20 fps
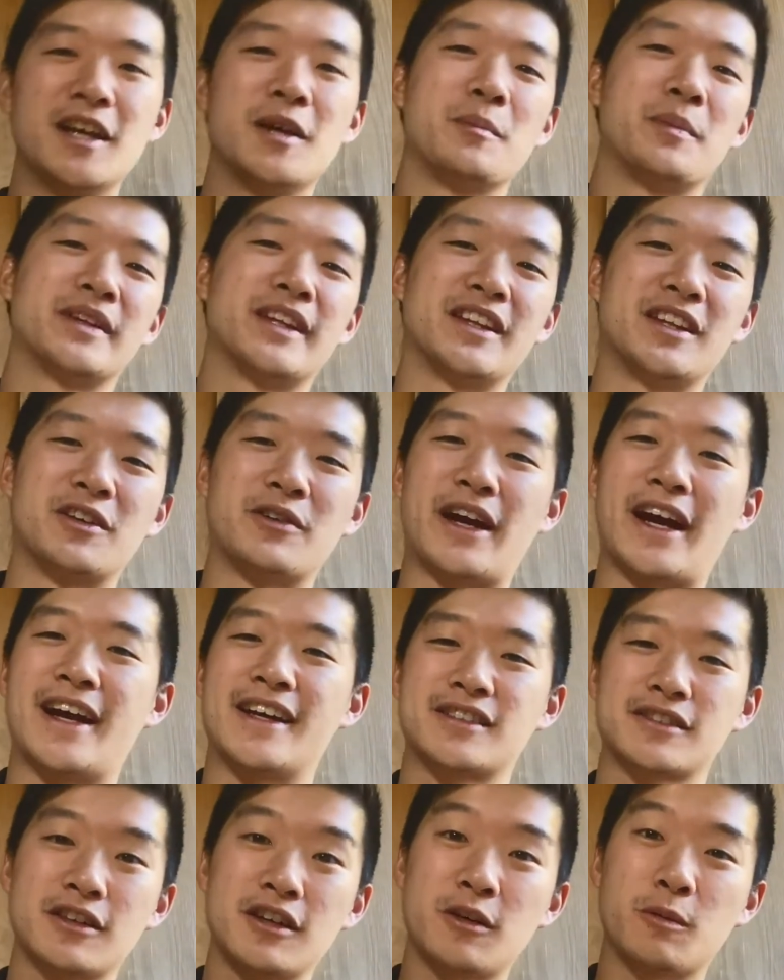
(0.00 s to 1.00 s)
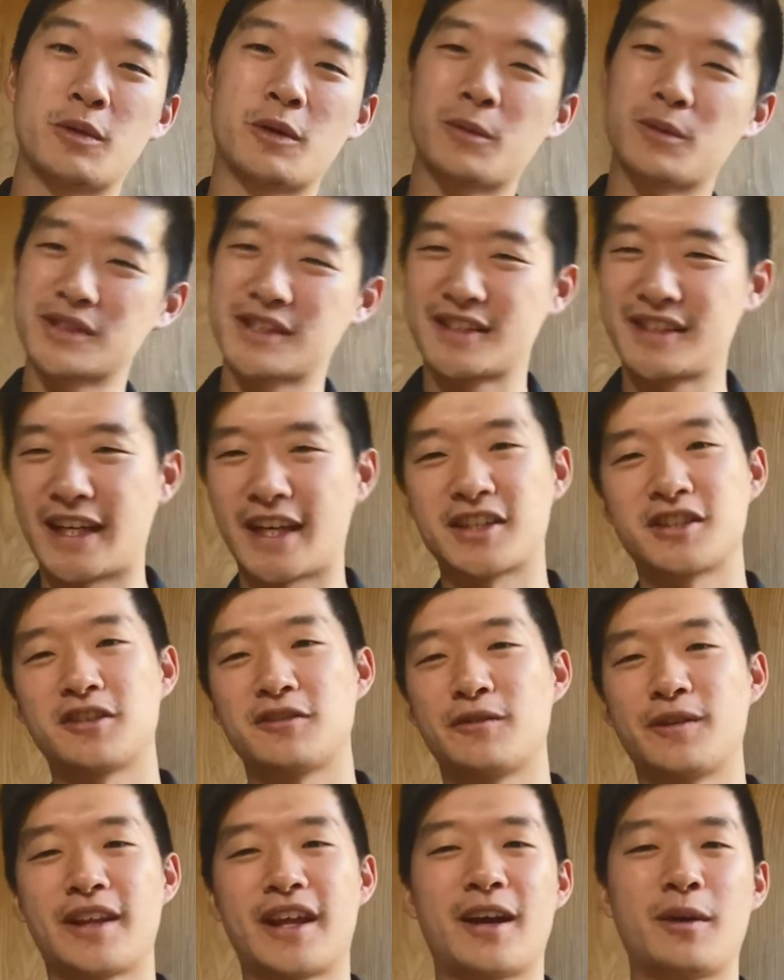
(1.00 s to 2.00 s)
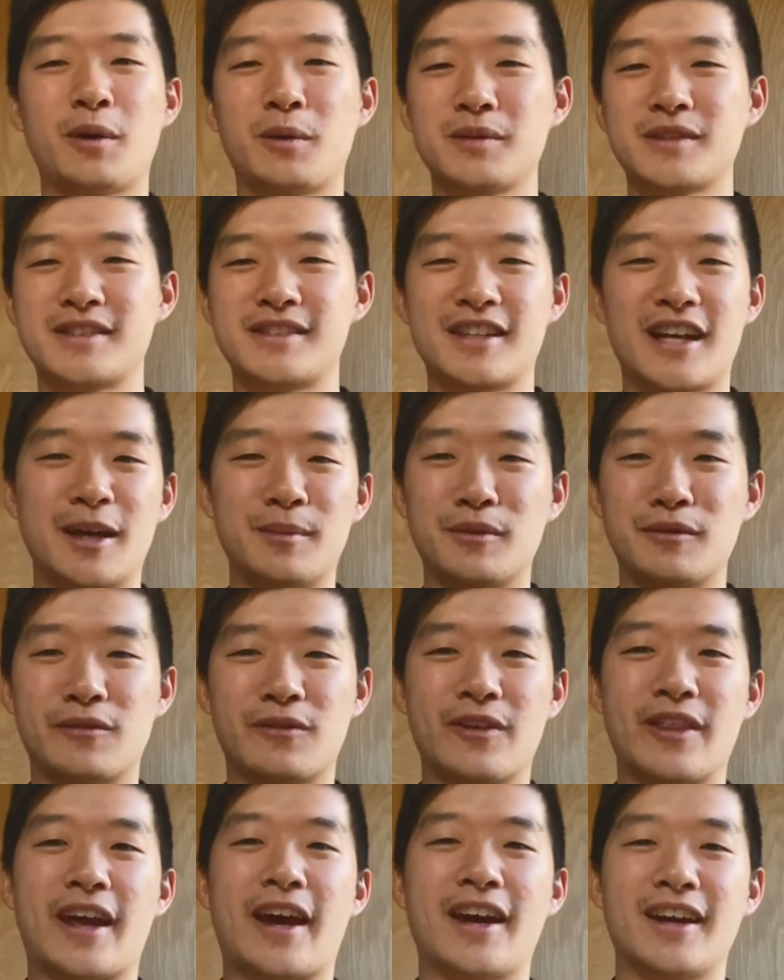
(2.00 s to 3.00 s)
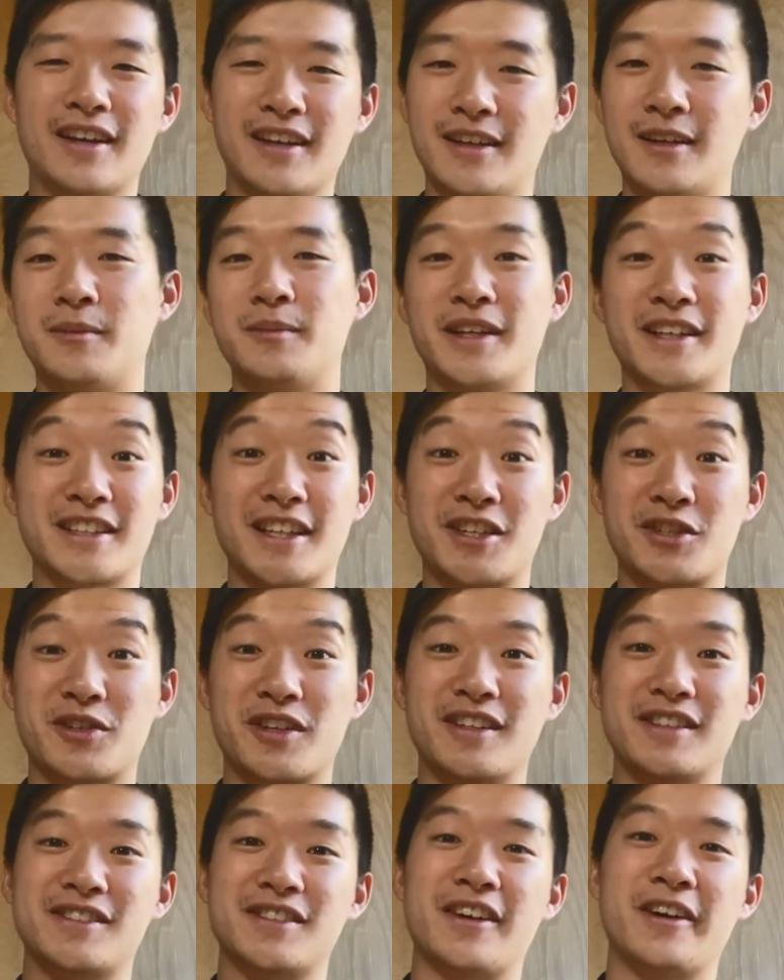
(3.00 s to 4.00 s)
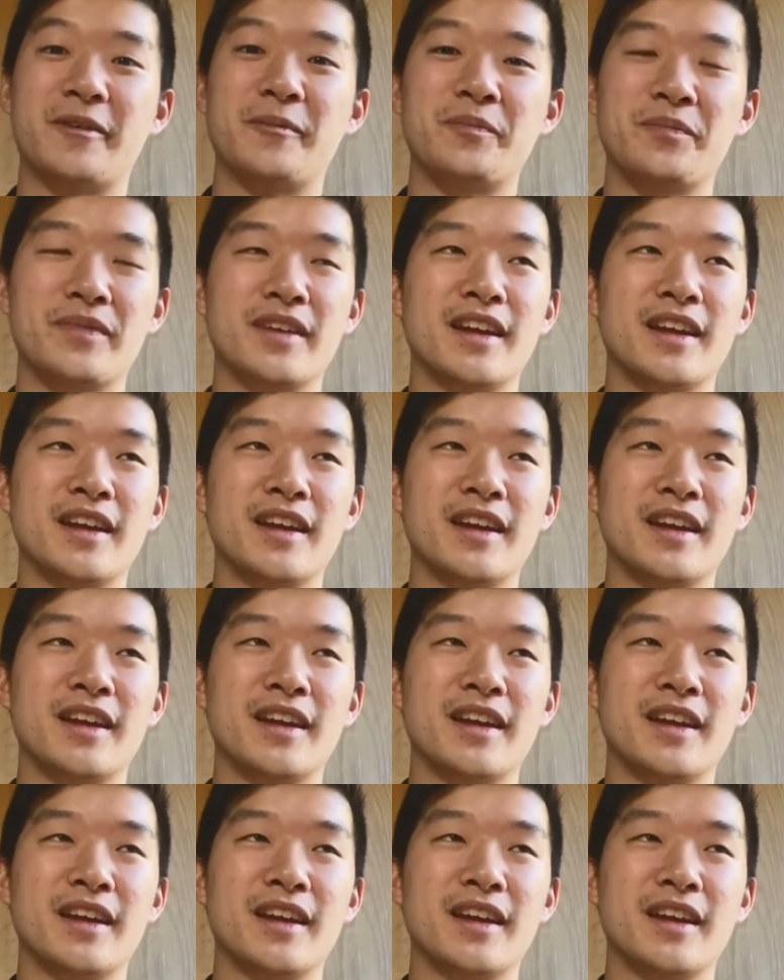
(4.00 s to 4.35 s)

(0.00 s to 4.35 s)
But then you don't ask, oh, what was the texture for that? What was the timing for that, etc. So